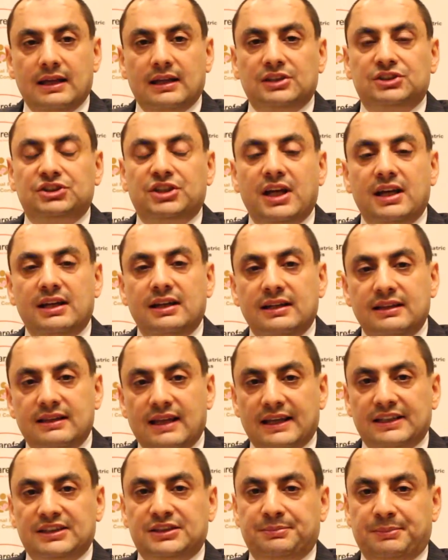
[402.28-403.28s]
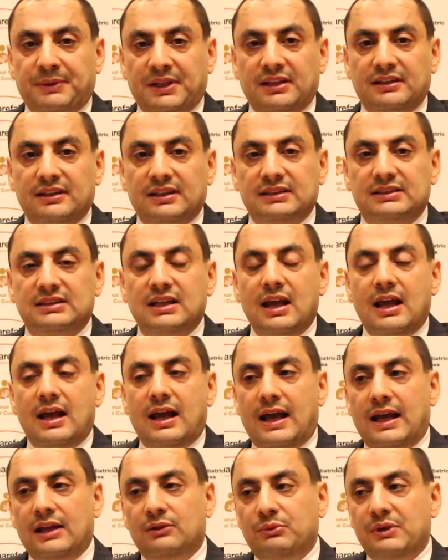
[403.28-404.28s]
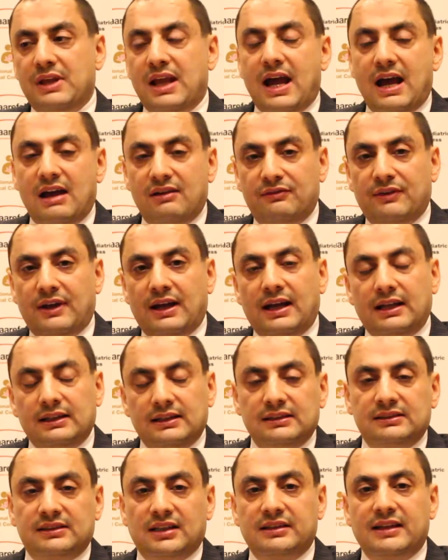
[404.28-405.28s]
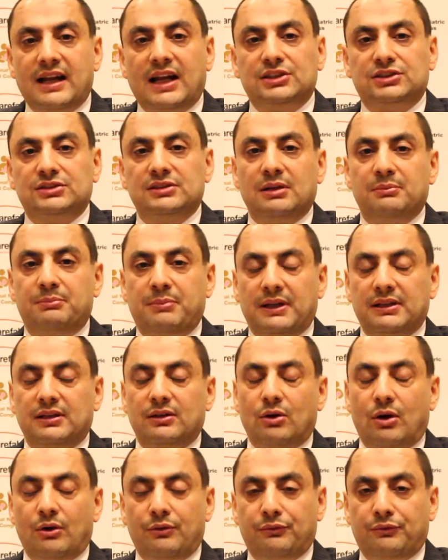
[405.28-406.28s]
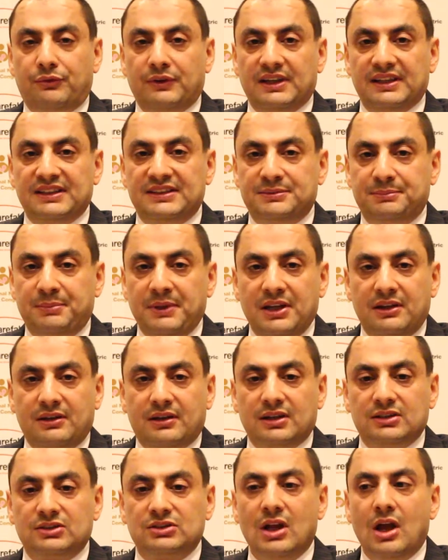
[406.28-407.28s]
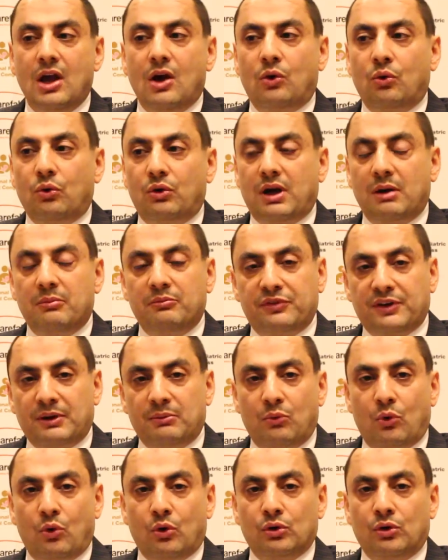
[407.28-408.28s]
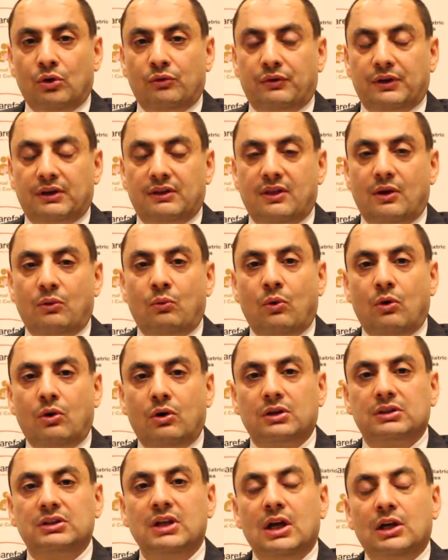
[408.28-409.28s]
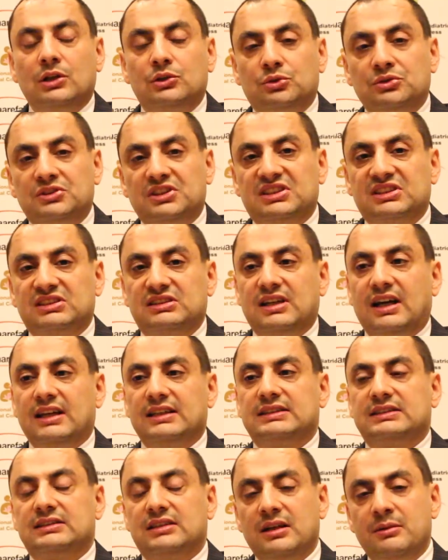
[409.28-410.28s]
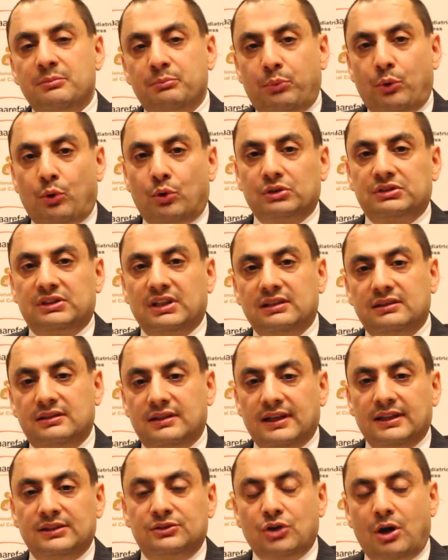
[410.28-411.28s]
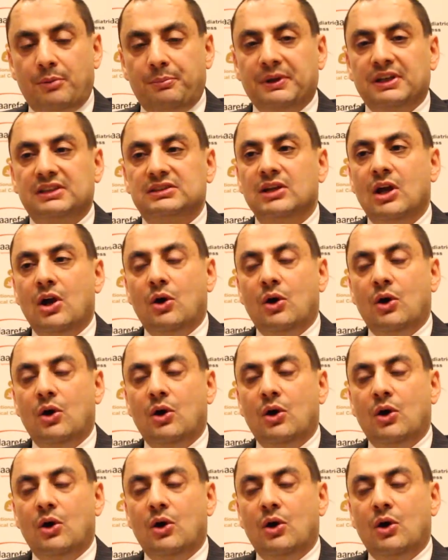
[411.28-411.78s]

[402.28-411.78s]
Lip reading: sharing the experience, and we have an international panel of speakers who come from all over the world to discuss important topics